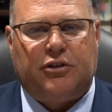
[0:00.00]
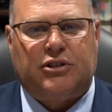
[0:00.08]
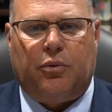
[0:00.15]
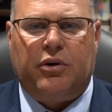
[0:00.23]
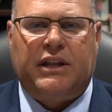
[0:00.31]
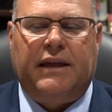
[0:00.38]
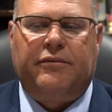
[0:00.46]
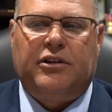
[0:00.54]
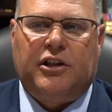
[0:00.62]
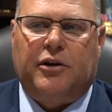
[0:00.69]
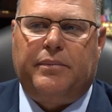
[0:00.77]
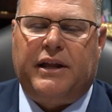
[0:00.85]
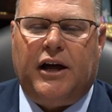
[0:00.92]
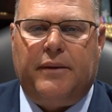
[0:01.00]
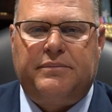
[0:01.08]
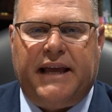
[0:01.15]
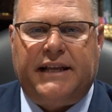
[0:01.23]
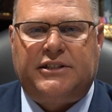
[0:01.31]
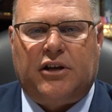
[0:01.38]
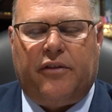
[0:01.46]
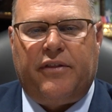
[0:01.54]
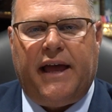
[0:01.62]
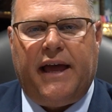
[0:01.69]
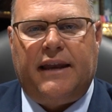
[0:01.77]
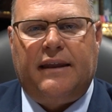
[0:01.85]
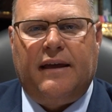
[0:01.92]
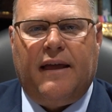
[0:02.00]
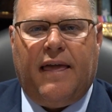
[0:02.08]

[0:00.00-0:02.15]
So I want to give you a little bit of updates on that